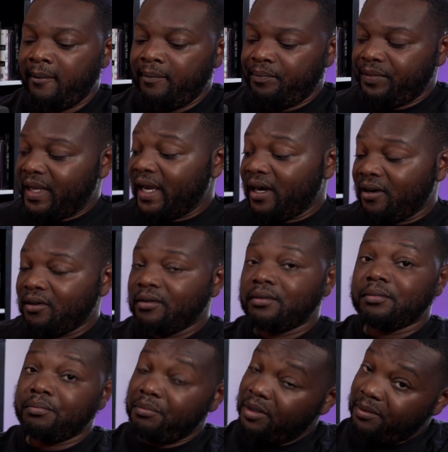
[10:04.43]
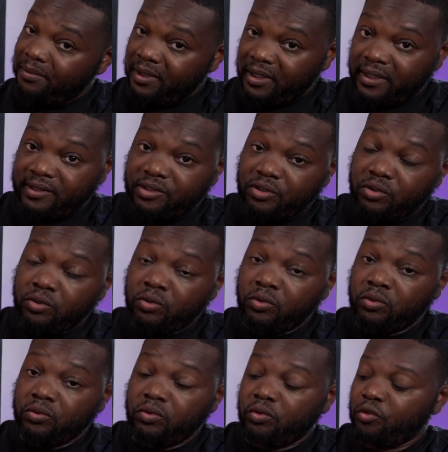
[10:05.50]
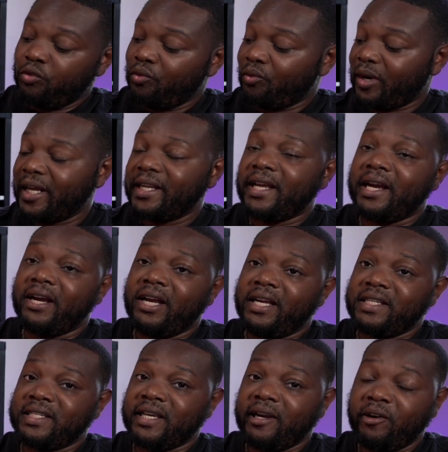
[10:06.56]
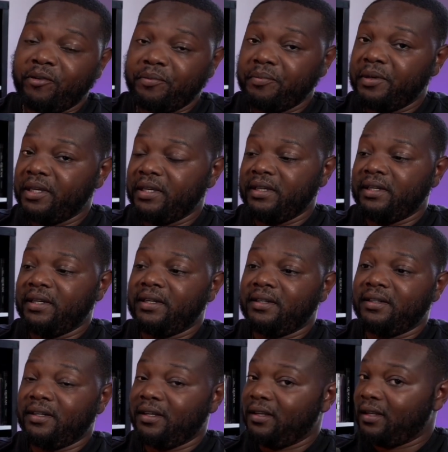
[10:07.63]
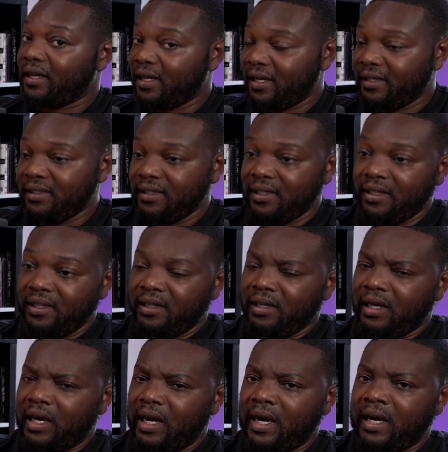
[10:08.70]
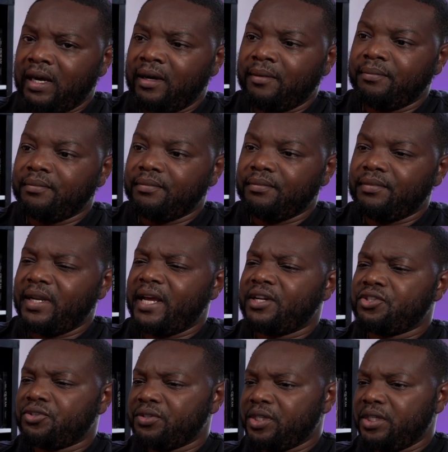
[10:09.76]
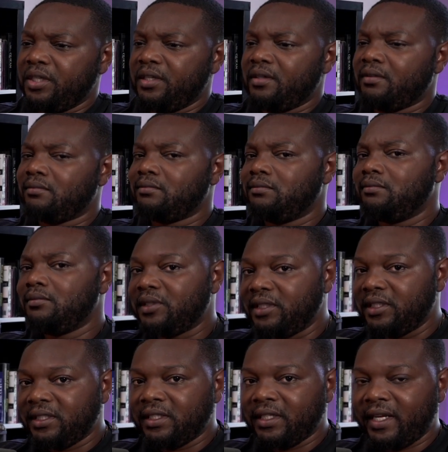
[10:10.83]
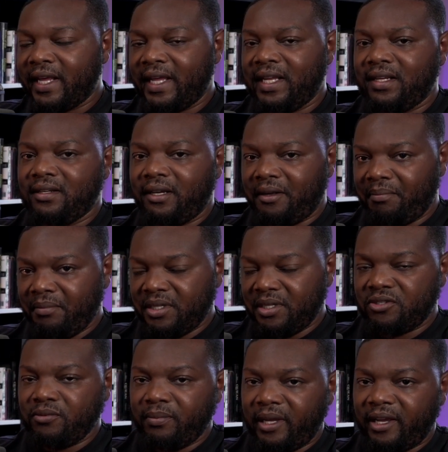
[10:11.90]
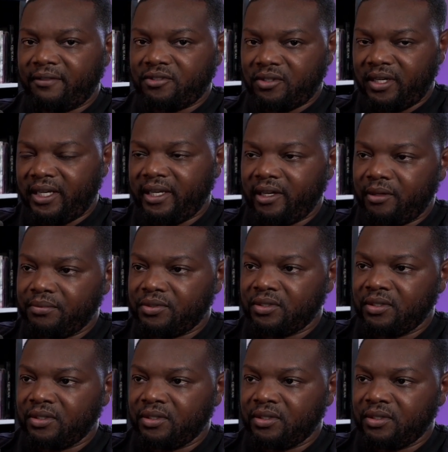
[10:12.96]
Now, me being in school right now has helped me a lot. I'm naturally good at like mental math, so that helps.